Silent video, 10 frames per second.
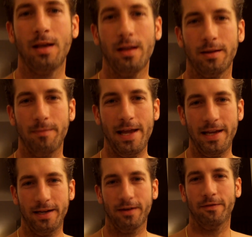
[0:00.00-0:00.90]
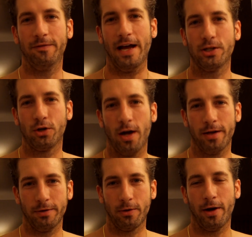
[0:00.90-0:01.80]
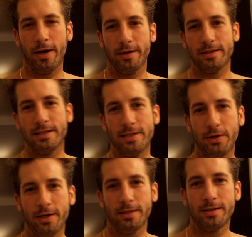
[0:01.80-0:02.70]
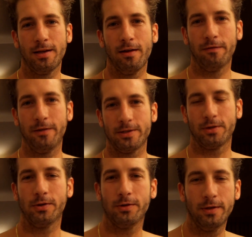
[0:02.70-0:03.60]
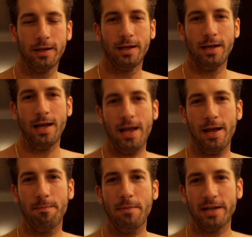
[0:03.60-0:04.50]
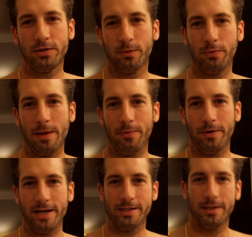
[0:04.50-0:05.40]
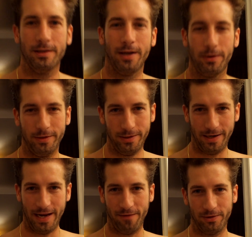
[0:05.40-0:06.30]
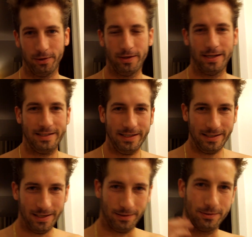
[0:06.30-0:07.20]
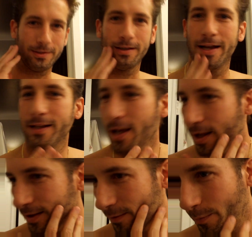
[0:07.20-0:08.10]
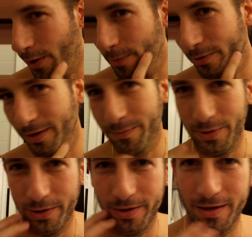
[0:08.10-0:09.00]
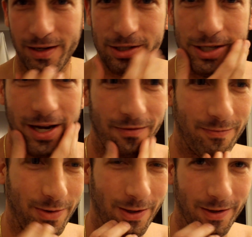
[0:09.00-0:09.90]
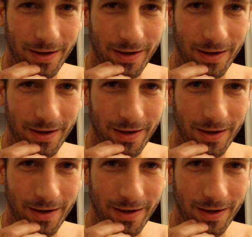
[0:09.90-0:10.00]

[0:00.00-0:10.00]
The making of Fat Tron required serious physical and mental preparation. Not only did I have to look at details like the properly shaved beard